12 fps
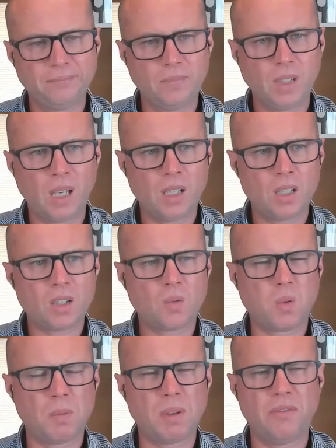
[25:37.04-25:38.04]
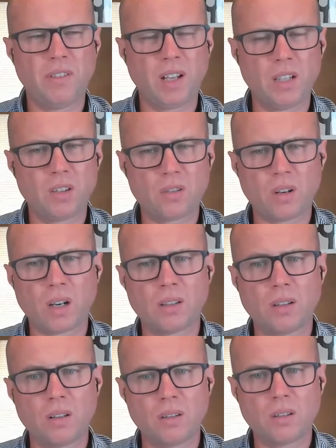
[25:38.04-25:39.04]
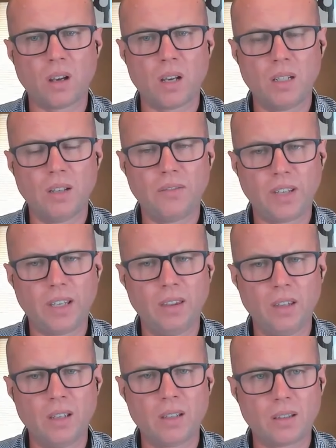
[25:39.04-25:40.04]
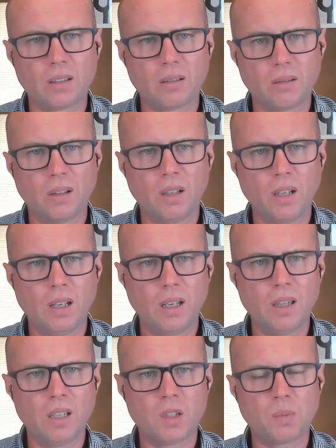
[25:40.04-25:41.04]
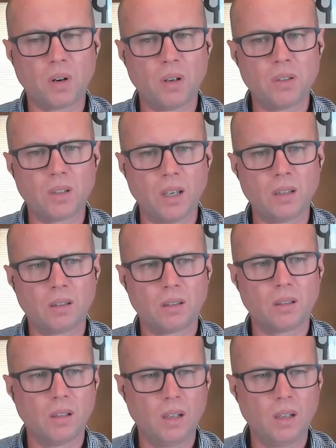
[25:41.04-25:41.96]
Yeah. You just want to be fairly structured and scientific in this, mm. in this process.